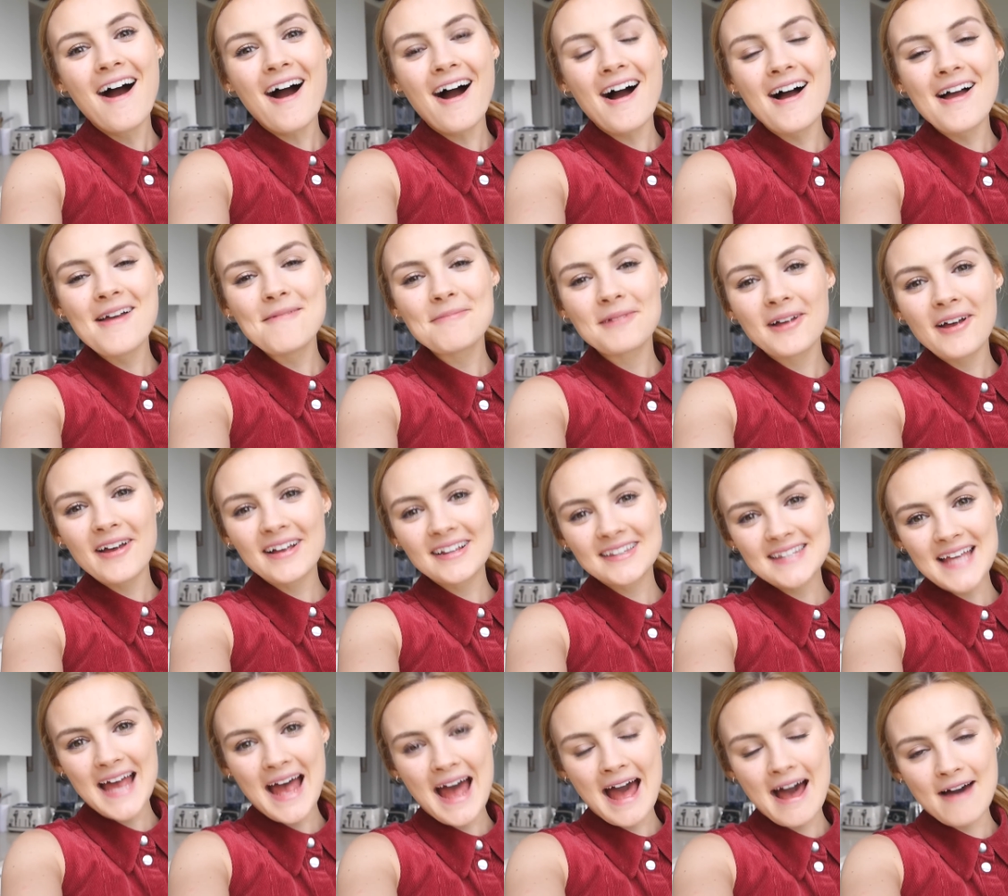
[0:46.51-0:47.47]
I'm
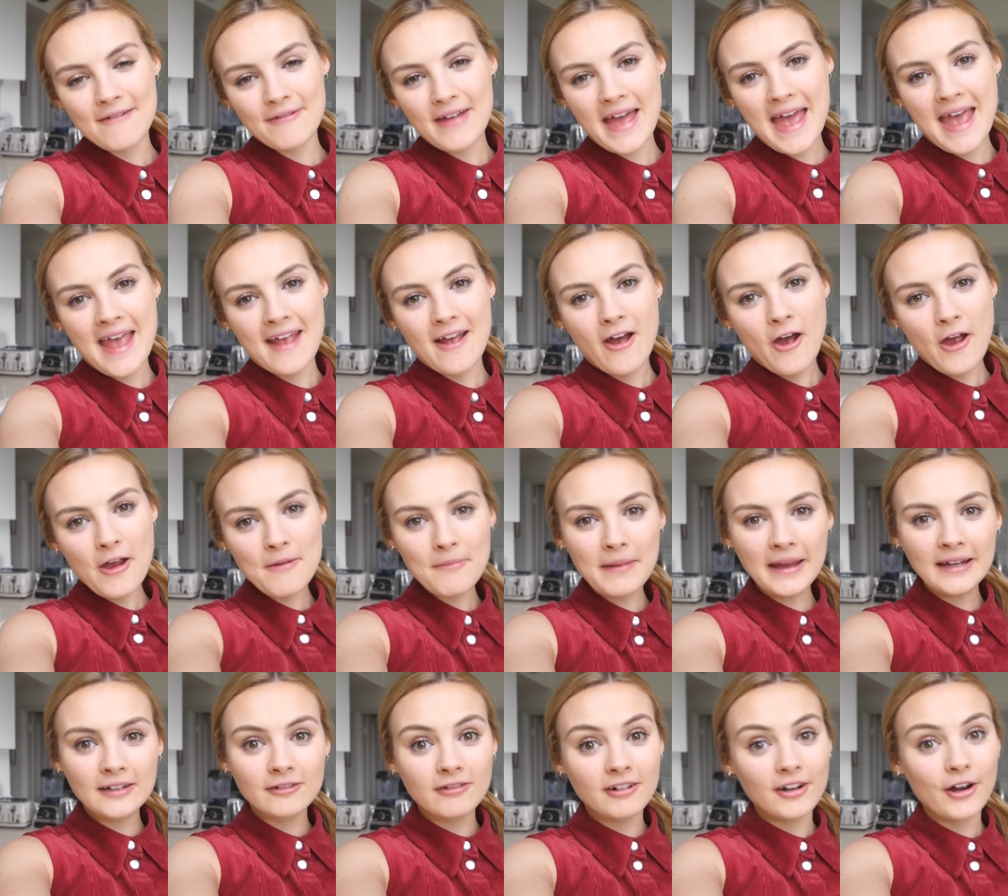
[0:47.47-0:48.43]
going to have a homemade